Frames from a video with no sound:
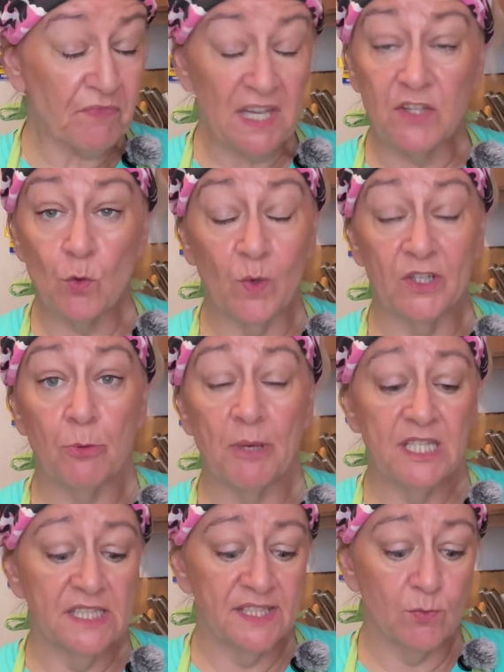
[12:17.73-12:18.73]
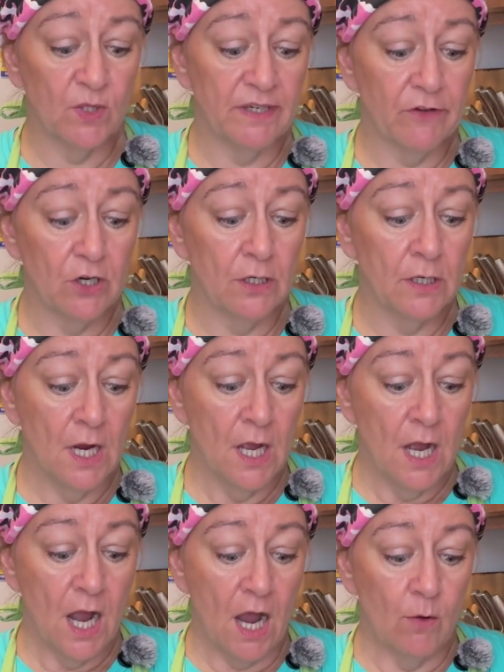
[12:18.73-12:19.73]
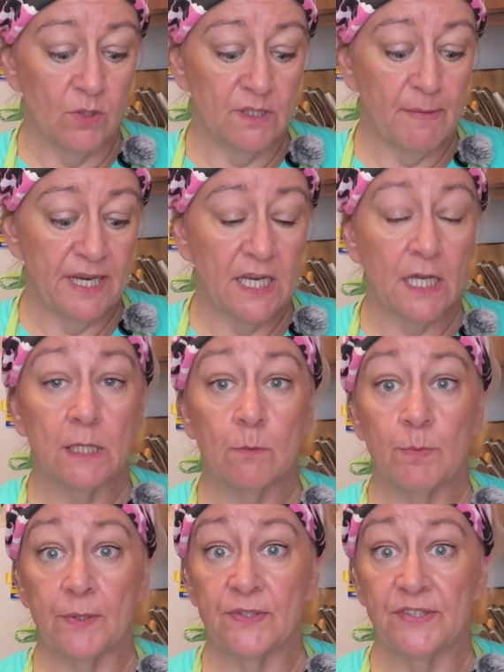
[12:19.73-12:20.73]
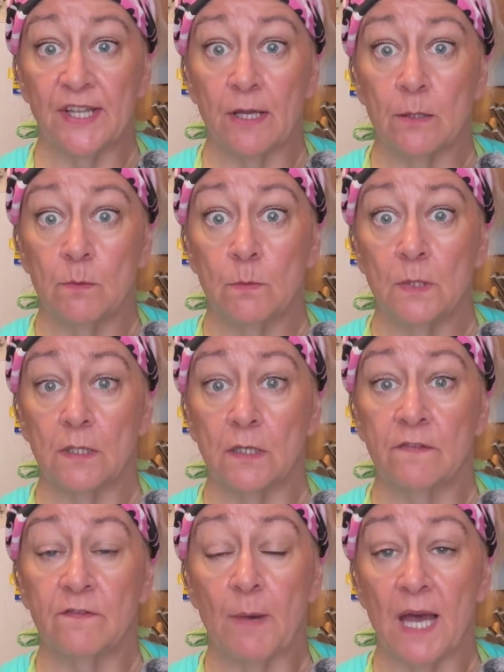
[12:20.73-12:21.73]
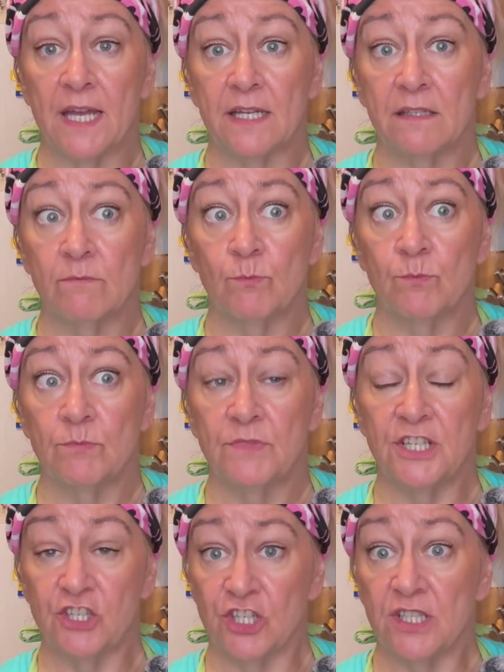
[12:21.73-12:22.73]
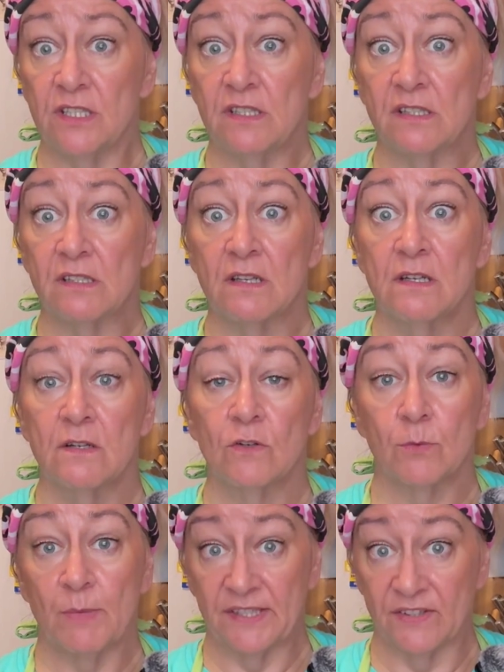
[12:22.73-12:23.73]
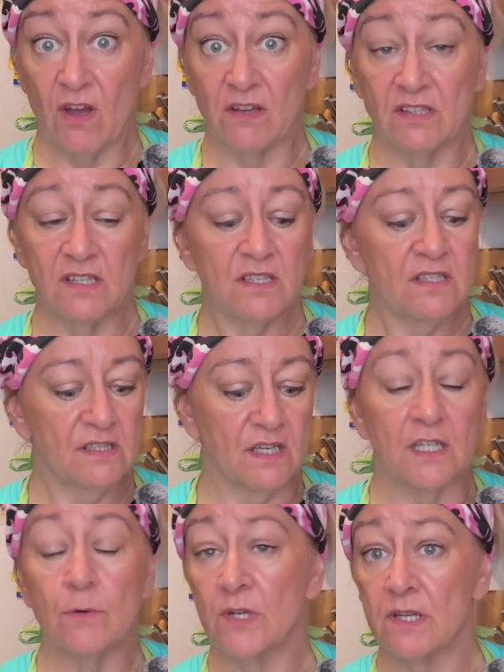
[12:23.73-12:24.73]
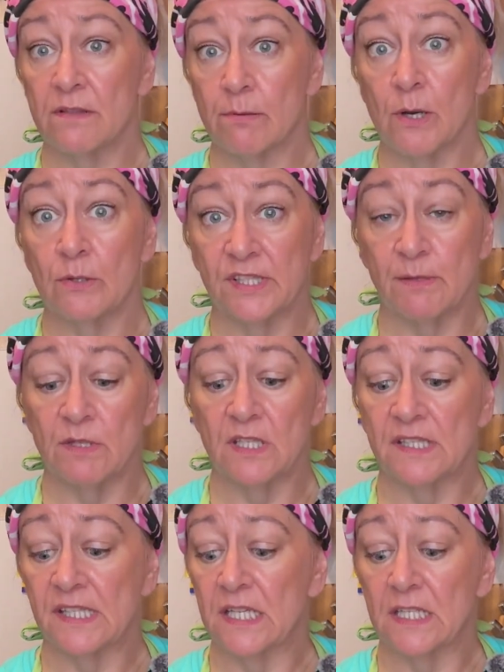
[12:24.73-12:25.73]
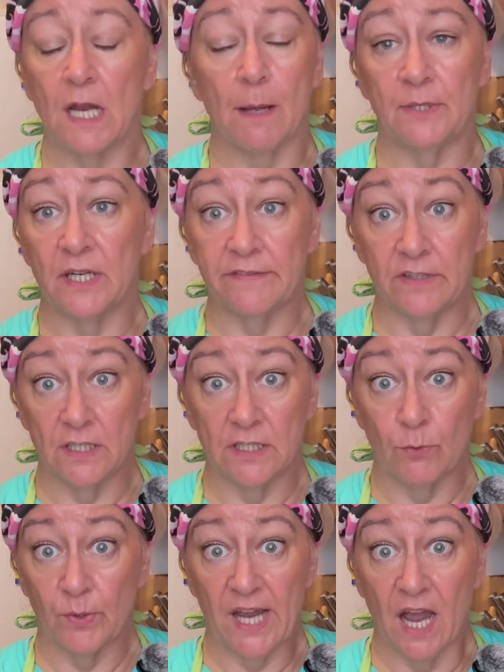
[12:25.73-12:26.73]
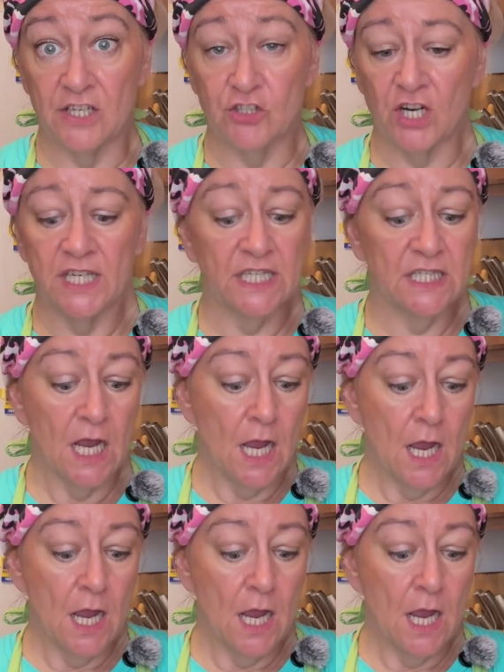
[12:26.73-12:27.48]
In the winter months, whenever I want to make up some of my dishes or my sauces and I want to throw some of this in, I'm not even going to rehydrate it.